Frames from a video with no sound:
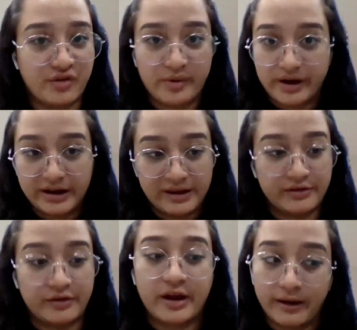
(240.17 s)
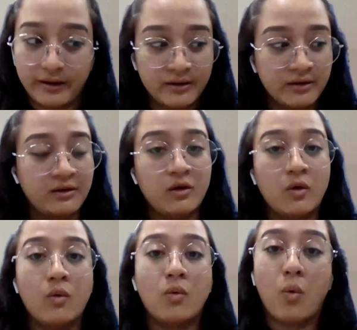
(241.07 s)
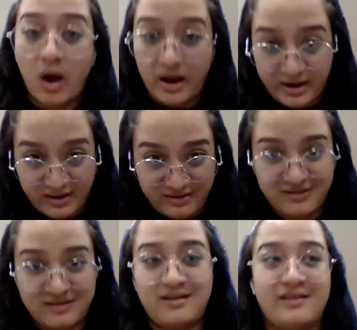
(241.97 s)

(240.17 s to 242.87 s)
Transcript: straightforward, and he's okay. Why?